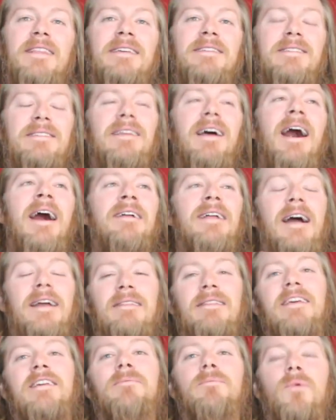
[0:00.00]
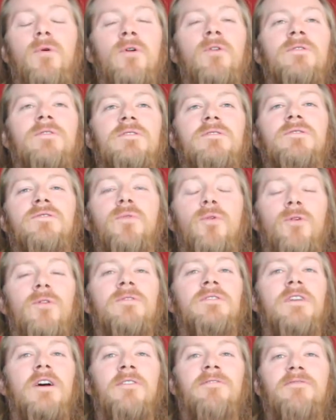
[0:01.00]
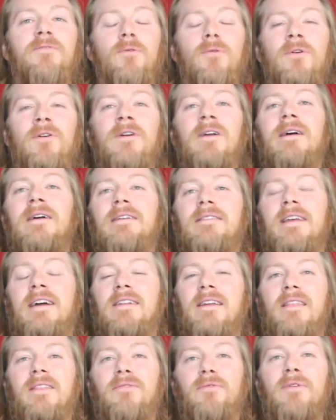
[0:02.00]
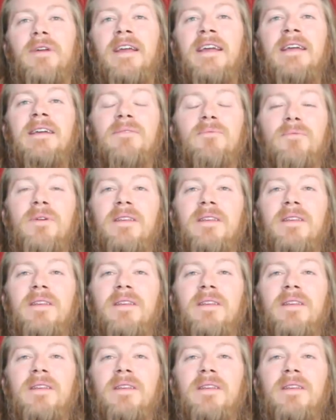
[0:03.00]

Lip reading: This, I lean more towards a 4 than a 3,